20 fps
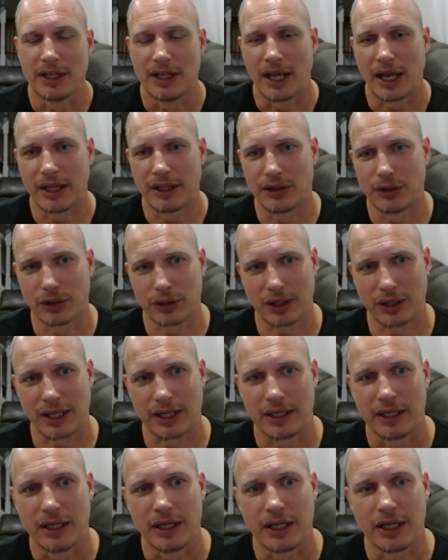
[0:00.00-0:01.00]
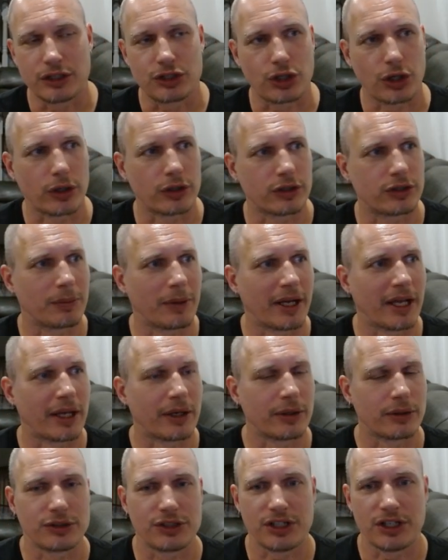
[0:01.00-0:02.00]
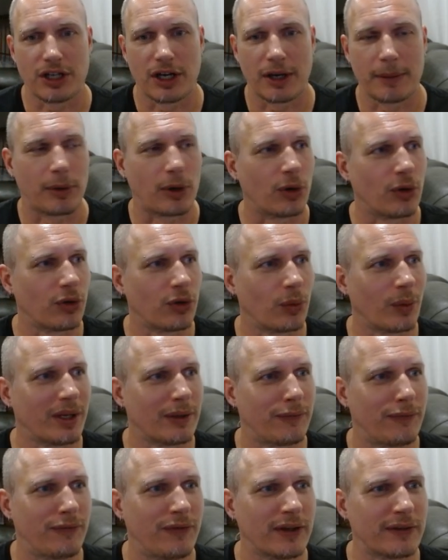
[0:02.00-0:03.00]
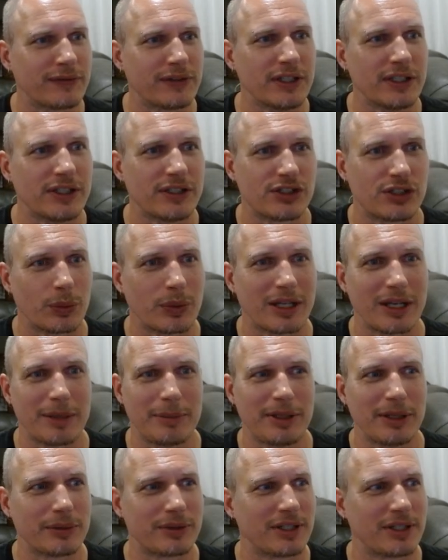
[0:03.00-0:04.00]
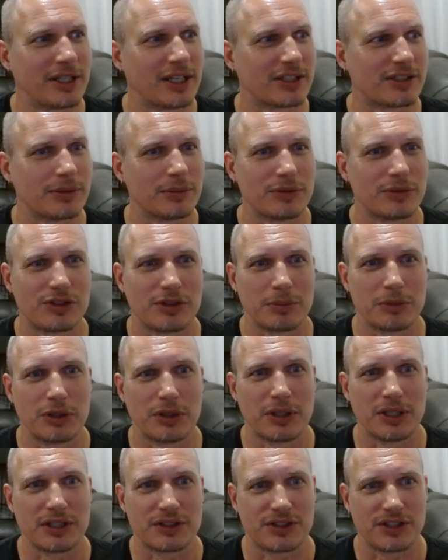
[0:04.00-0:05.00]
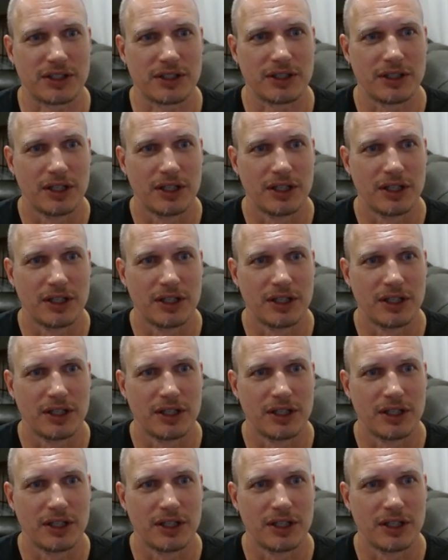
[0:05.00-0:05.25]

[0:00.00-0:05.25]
And look at that. It charged my energy up all the way to 50. So we're going to be able to get some good hits in.